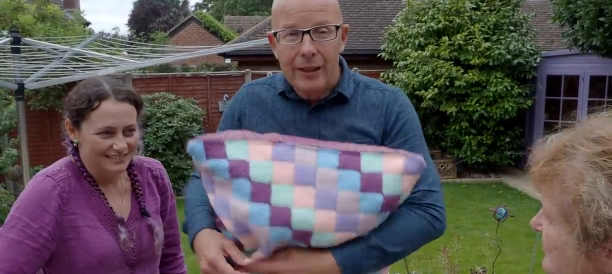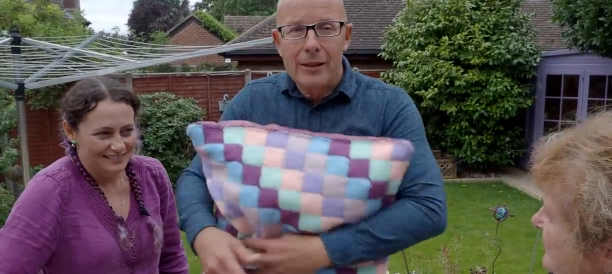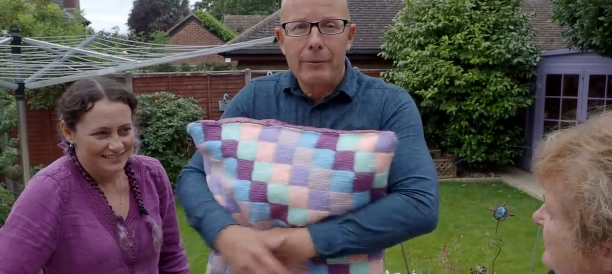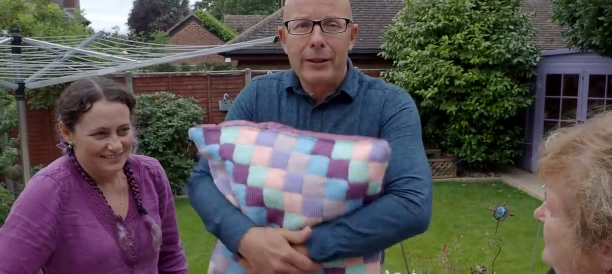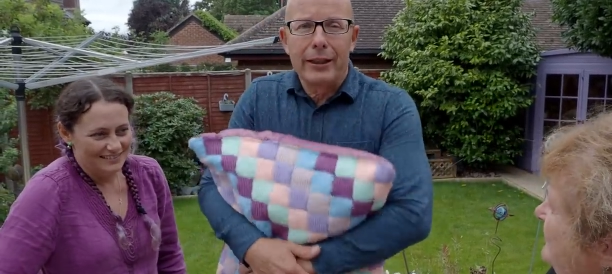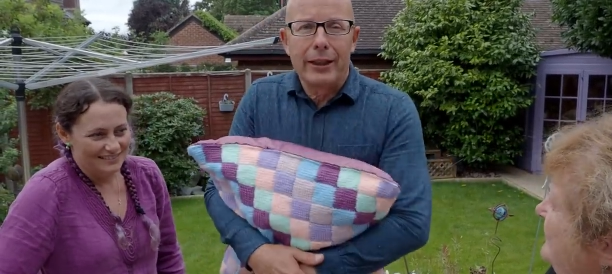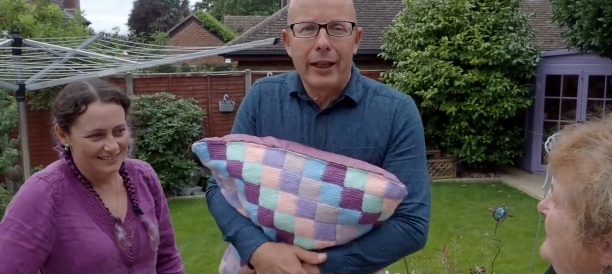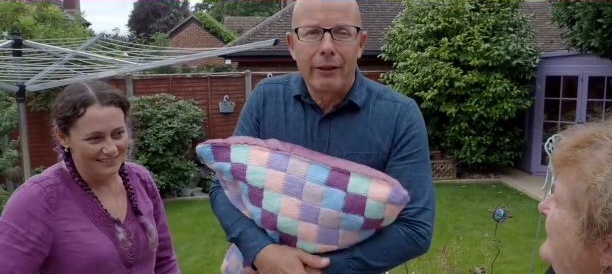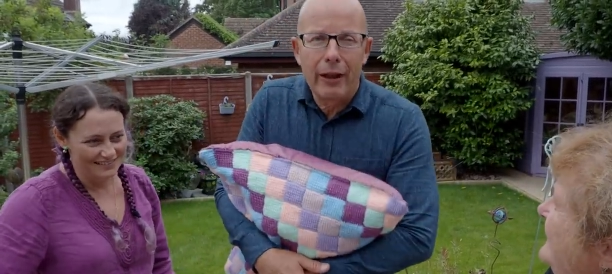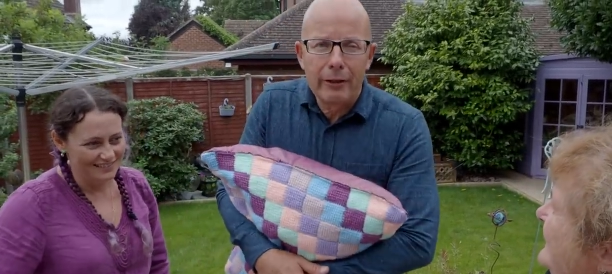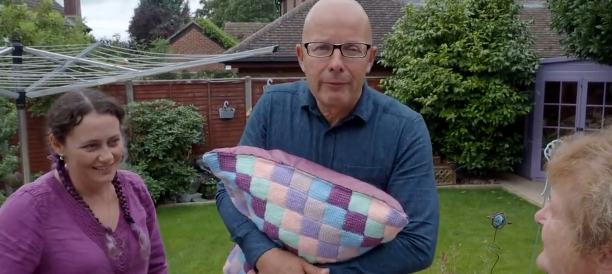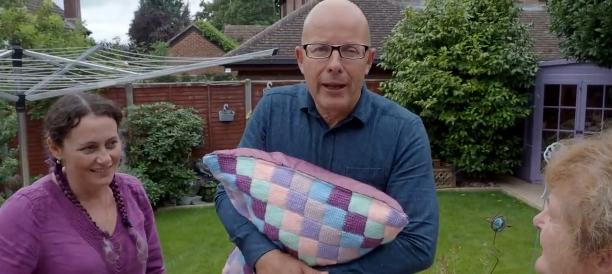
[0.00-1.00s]
Speaker 1: So we're going to go
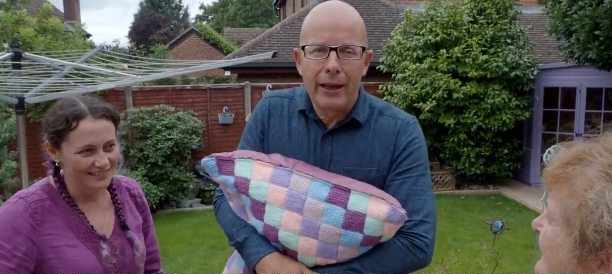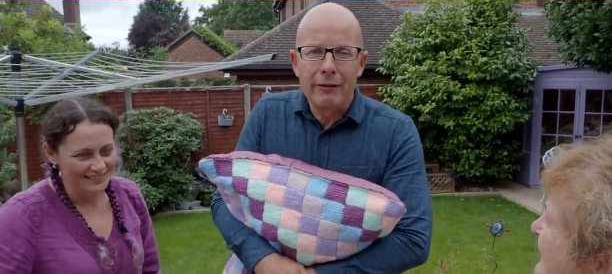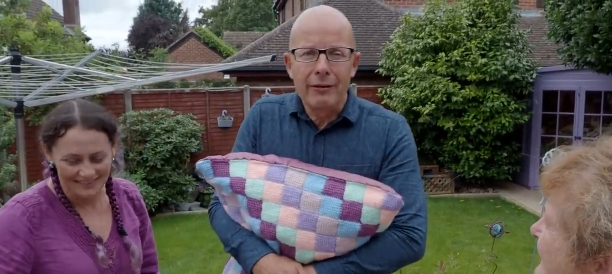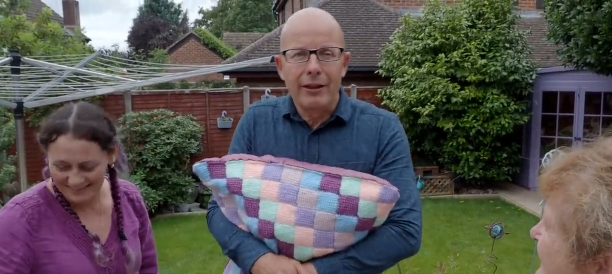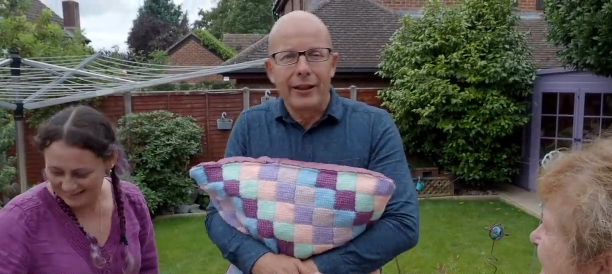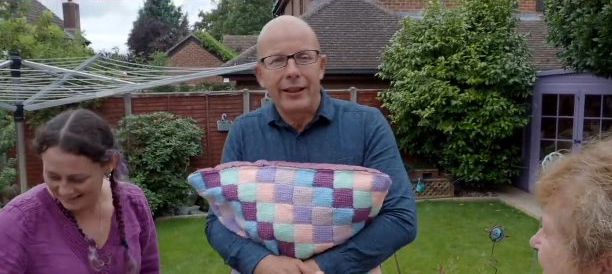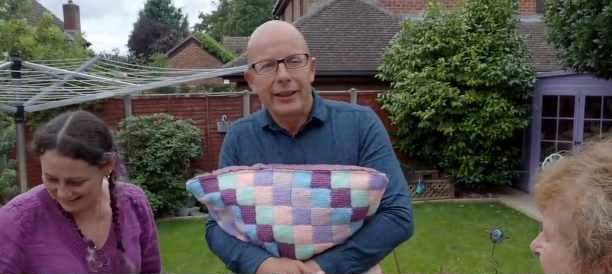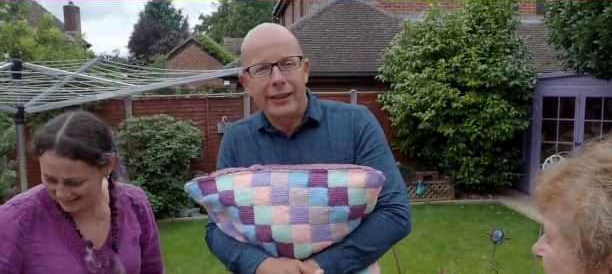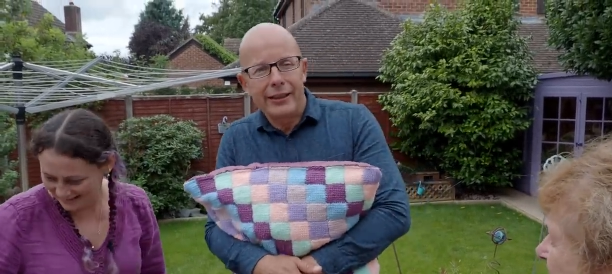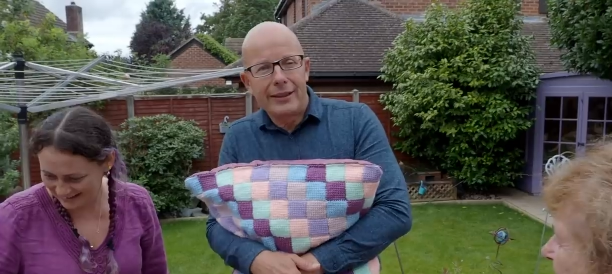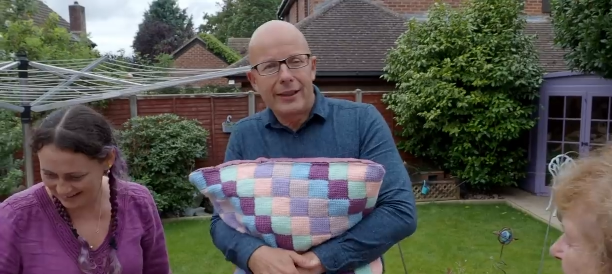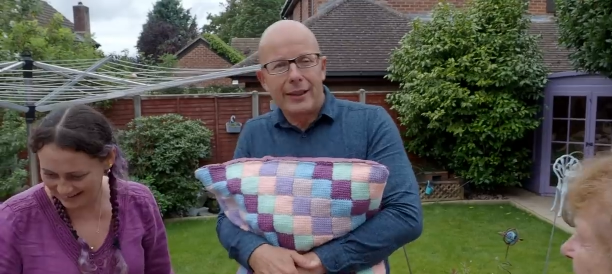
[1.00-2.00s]
home now,
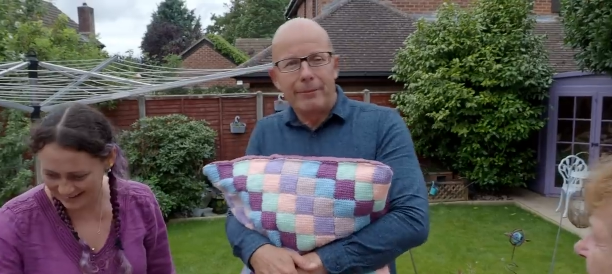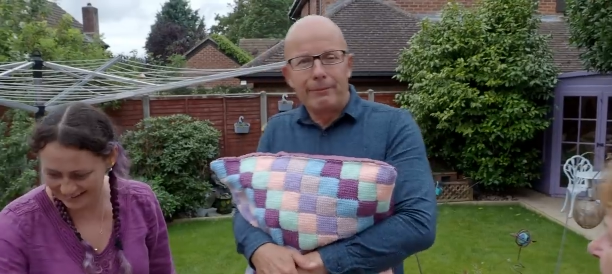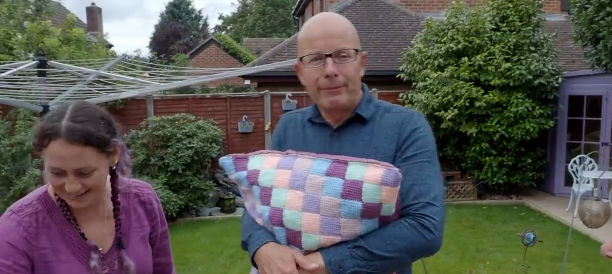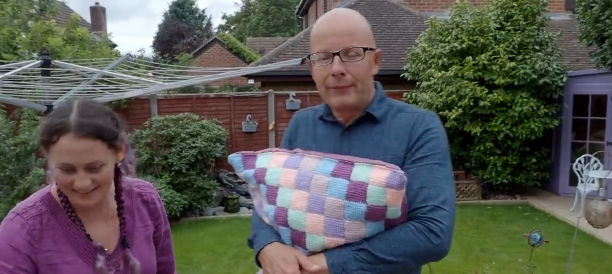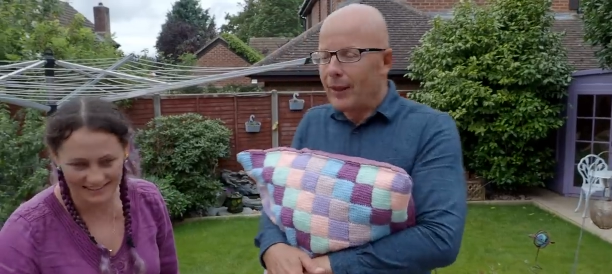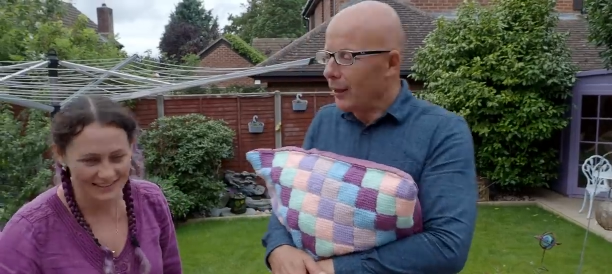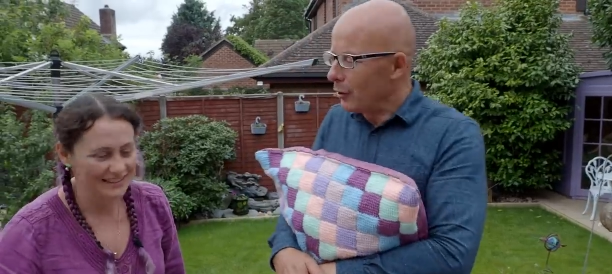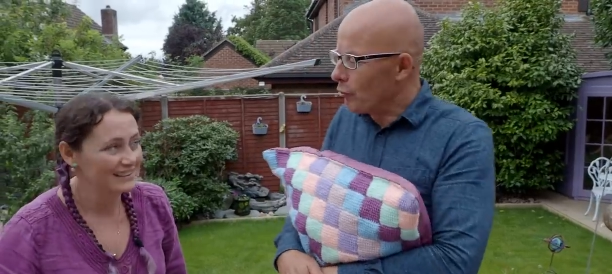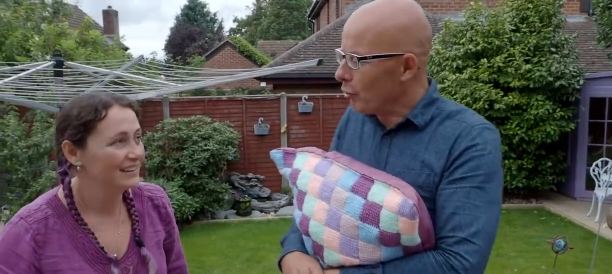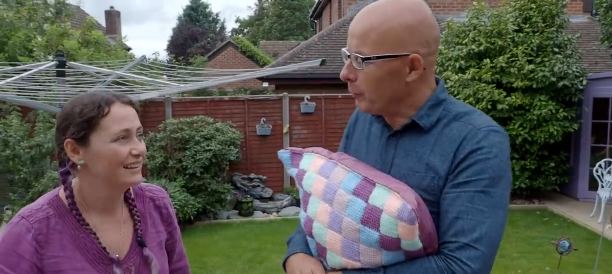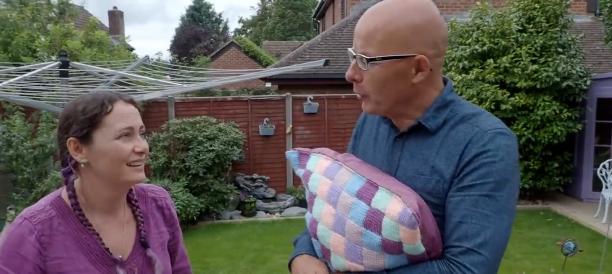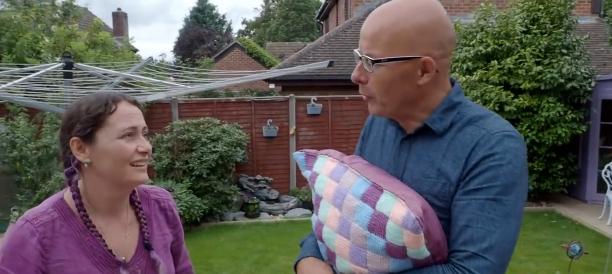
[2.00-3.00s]
and um, I'm going
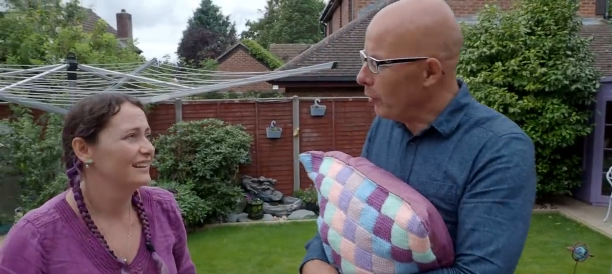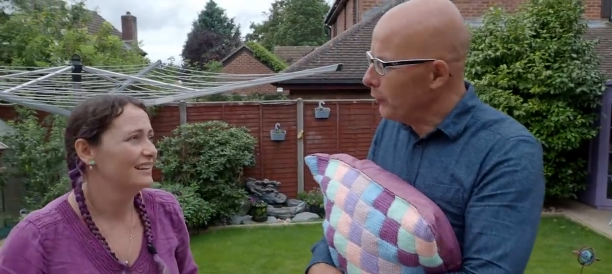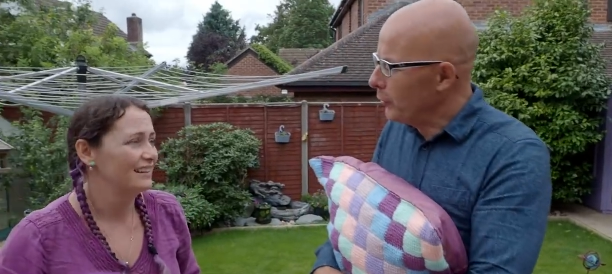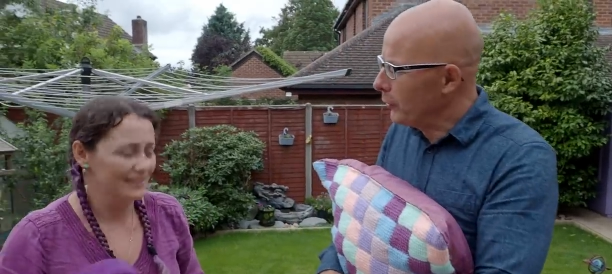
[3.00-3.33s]
to drop you off.